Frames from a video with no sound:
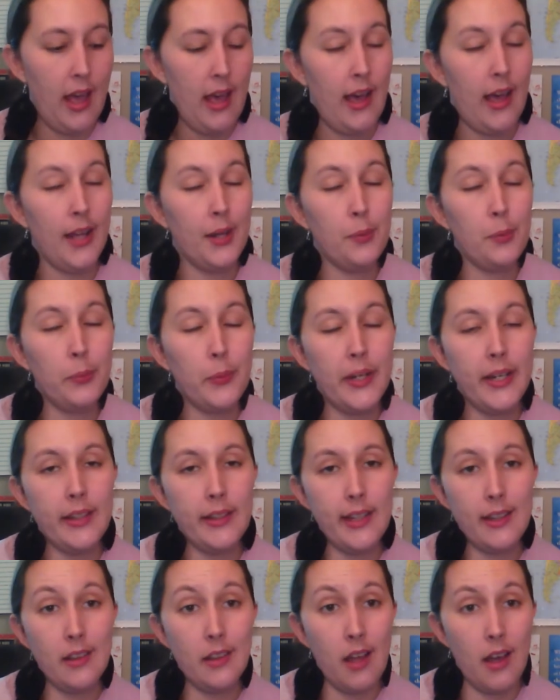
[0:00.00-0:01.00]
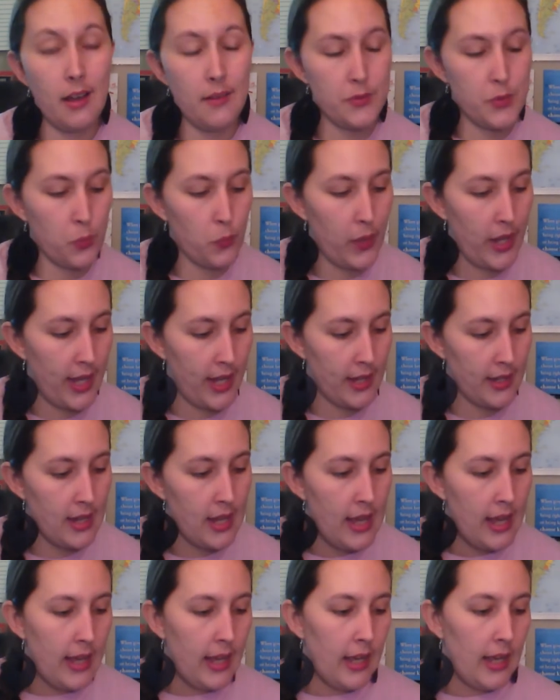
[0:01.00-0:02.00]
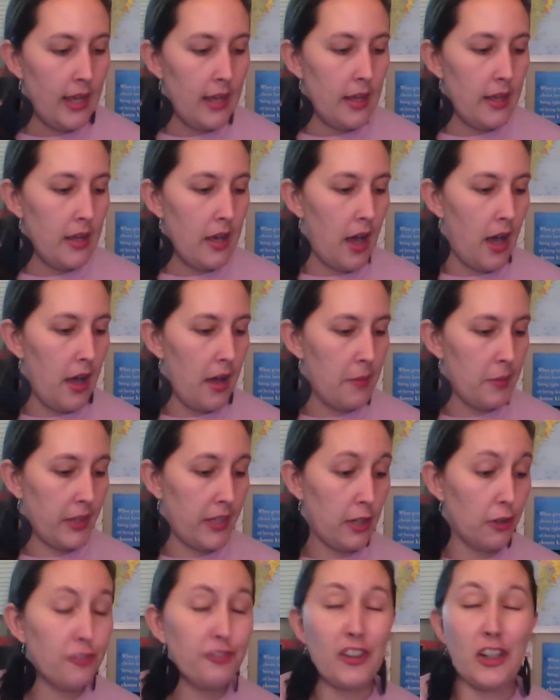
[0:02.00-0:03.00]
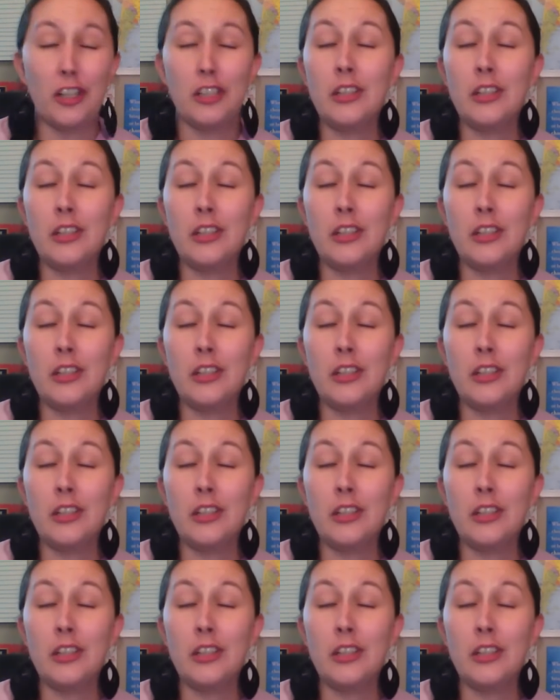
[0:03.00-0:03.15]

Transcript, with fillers: I really loved when uh, Guilford